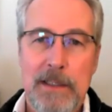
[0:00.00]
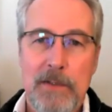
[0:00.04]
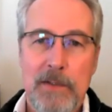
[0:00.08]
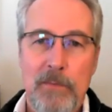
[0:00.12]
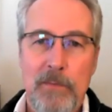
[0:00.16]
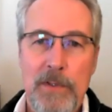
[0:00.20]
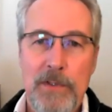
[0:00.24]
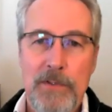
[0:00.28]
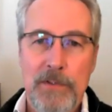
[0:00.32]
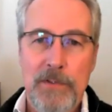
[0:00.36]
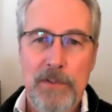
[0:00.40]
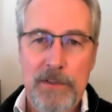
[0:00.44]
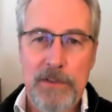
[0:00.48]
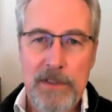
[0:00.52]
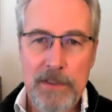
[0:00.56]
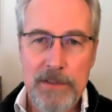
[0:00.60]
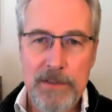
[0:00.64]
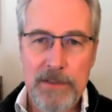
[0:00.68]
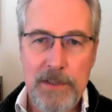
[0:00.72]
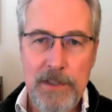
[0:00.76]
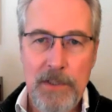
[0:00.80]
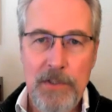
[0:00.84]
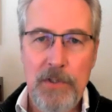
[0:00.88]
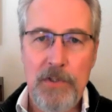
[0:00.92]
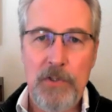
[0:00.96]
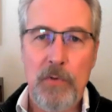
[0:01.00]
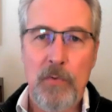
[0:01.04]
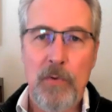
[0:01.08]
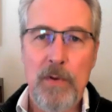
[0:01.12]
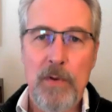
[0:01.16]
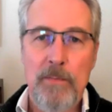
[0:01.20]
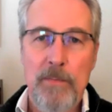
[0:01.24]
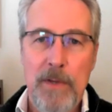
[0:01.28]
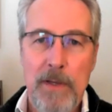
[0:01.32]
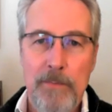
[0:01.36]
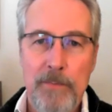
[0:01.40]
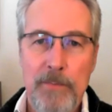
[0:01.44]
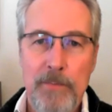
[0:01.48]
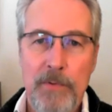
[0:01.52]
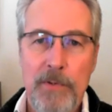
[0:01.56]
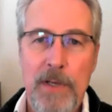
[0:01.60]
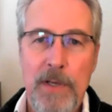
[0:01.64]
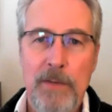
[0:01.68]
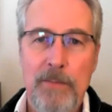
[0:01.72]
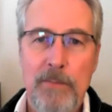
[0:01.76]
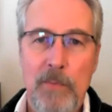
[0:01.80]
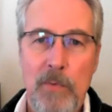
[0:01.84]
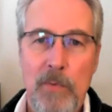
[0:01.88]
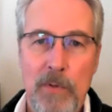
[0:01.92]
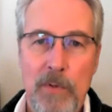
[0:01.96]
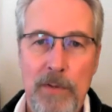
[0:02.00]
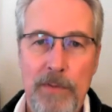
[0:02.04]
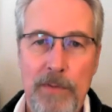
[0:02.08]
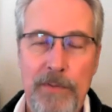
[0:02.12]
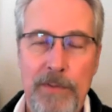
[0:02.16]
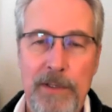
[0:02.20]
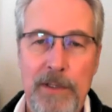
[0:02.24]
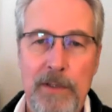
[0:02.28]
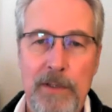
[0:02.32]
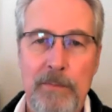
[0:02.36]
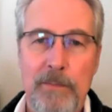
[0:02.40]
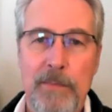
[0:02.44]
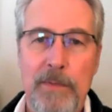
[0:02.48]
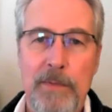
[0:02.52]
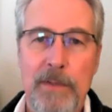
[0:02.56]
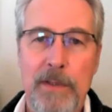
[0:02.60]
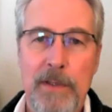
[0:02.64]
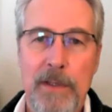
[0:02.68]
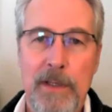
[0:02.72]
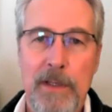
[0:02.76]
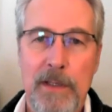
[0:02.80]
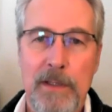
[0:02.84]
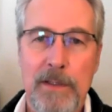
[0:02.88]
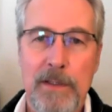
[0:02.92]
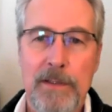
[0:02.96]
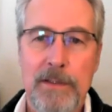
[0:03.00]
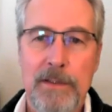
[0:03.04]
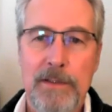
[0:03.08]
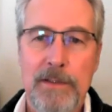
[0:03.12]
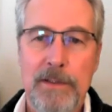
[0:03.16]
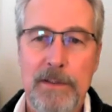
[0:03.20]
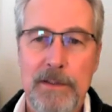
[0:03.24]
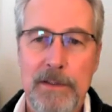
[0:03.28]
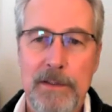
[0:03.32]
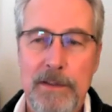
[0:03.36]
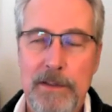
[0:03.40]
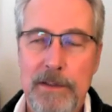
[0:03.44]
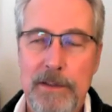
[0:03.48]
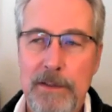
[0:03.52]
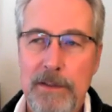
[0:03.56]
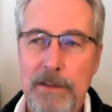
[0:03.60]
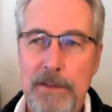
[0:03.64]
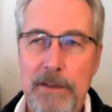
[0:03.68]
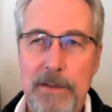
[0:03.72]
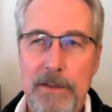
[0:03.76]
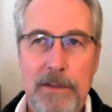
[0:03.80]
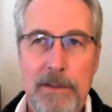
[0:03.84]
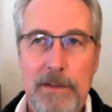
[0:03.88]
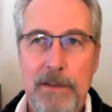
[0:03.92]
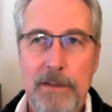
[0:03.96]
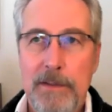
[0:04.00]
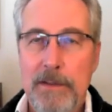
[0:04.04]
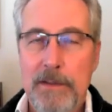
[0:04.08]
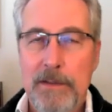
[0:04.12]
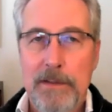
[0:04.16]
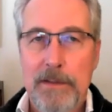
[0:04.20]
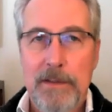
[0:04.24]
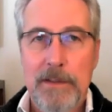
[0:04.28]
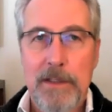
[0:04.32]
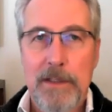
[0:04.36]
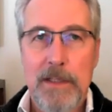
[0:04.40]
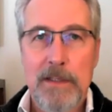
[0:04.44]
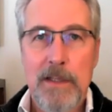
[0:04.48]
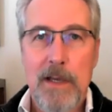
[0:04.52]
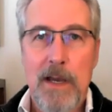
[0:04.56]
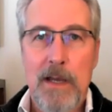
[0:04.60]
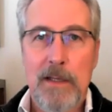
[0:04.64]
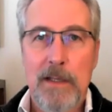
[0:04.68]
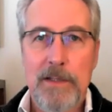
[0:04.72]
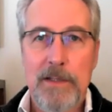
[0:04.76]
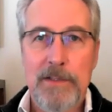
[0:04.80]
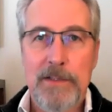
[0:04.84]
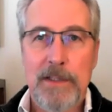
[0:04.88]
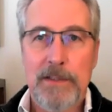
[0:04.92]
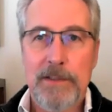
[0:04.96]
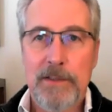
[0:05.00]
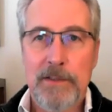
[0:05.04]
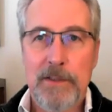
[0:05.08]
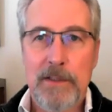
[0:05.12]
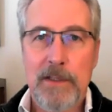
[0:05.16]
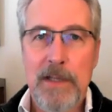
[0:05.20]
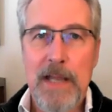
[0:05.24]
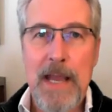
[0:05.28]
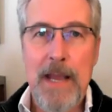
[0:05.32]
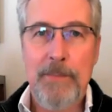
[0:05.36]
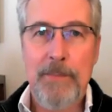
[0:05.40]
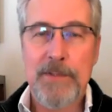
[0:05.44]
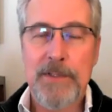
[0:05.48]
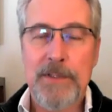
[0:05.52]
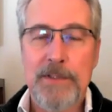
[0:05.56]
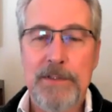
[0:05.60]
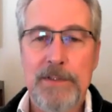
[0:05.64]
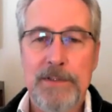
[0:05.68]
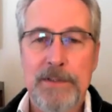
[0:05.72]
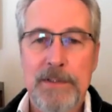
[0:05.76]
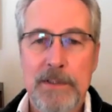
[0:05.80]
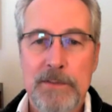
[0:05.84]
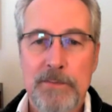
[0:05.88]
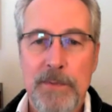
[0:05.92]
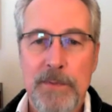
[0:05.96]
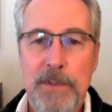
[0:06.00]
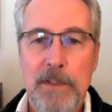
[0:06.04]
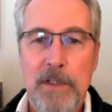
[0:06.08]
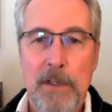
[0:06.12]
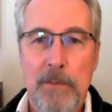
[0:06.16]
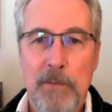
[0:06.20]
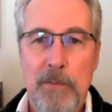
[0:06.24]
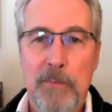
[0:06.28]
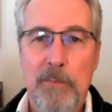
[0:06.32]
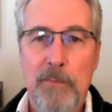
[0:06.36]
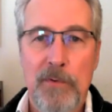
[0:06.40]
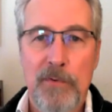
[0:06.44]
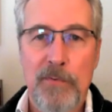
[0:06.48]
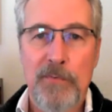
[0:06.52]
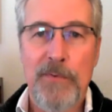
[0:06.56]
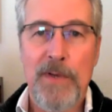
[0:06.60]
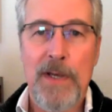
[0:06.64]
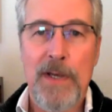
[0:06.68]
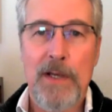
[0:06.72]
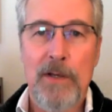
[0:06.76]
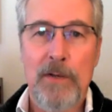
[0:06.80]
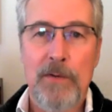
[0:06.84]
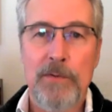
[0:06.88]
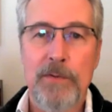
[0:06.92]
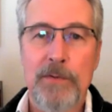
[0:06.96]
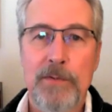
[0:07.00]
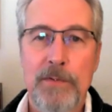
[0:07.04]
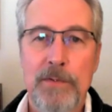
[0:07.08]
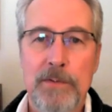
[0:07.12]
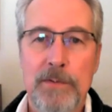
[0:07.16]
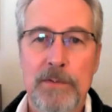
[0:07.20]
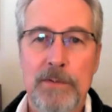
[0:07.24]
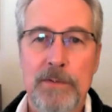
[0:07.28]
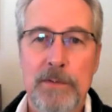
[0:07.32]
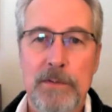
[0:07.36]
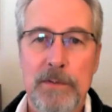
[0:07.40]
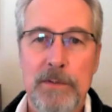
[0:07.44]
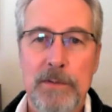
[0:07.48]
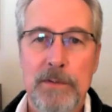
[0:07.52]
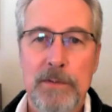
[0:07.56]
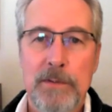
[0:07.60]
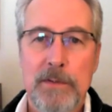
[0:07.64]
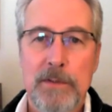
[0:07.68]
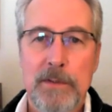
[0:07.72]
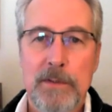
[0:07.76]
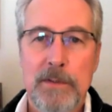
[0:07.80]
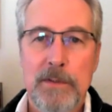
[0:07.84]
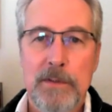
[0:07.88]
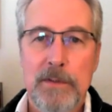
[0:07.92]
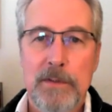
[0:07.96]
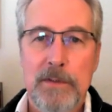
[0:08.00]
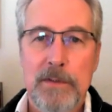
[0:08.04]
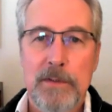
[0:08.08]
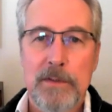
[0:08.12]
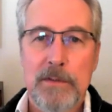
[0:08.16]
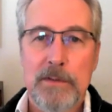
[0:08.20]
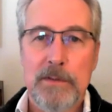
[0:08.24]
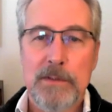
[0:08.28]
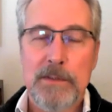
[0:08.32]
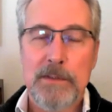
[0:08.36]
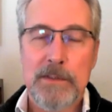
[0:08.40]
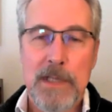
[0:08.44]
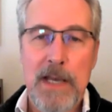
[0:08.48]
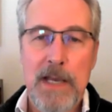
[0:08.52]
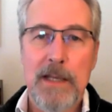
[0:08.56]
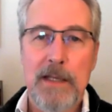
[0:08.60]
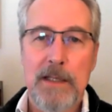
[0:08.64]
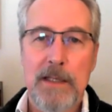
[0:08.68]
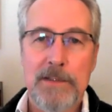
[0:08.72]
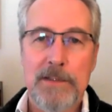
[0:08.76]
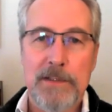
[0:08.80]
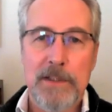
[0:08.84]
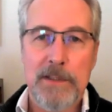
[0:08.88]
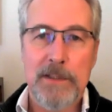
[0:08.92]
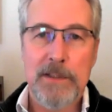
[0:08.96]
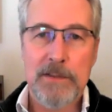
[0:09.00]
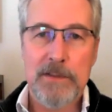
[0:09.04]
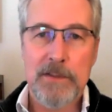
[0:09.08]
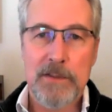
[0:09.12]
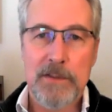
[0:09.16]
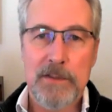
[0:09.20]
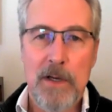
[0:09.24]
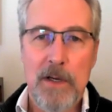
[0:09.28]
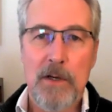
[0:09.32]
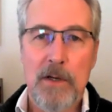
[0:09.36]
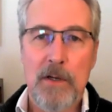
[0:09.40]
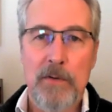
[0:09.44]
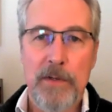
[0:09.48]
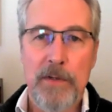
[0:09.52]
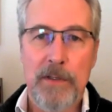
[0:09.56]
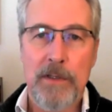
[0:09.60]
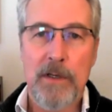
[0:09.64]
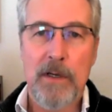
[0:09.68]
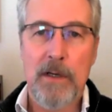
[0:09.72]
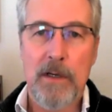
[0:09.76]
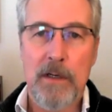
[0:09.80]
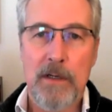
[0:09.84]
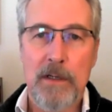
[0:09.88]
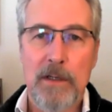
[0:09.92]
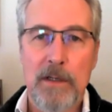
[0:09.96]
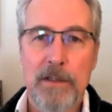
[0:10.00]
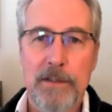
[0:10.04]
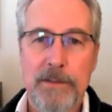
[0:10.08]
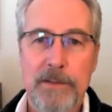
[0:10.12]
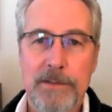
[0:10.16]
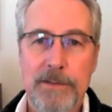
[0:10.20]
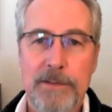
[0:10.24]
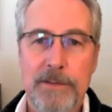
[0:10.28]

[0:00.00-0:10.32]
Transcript: We should continue to remember and mourn them, and acknowledge that their absence has become a profound silence and sorrow in our hearts.